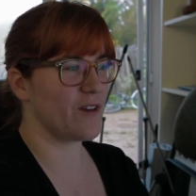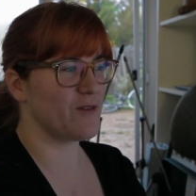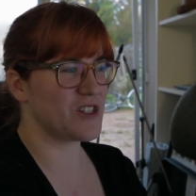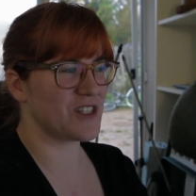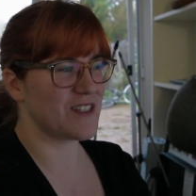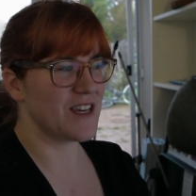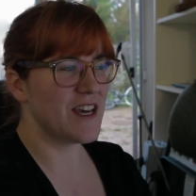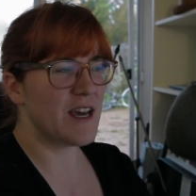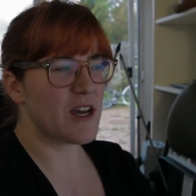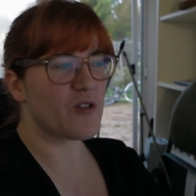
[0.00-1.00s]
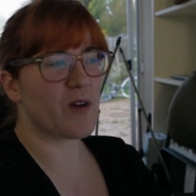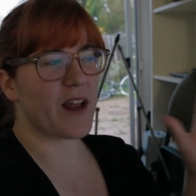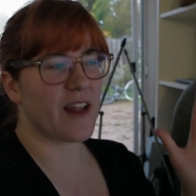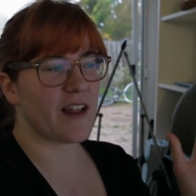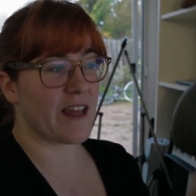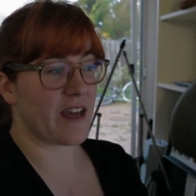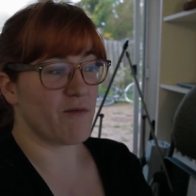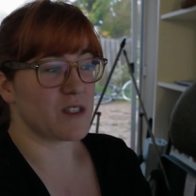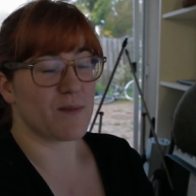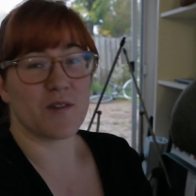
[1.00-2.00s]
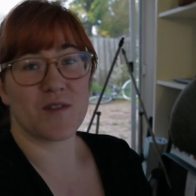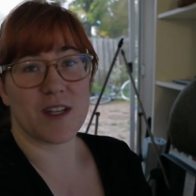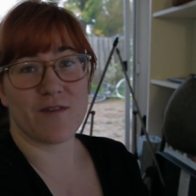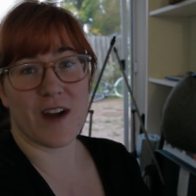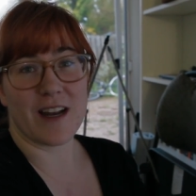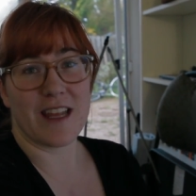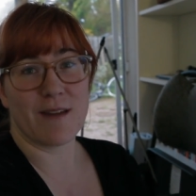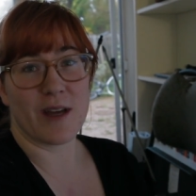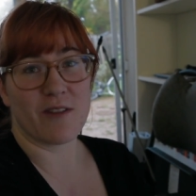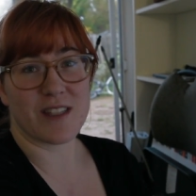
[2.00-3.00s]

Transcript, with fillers: It was just creating like it was a perfectly fine email.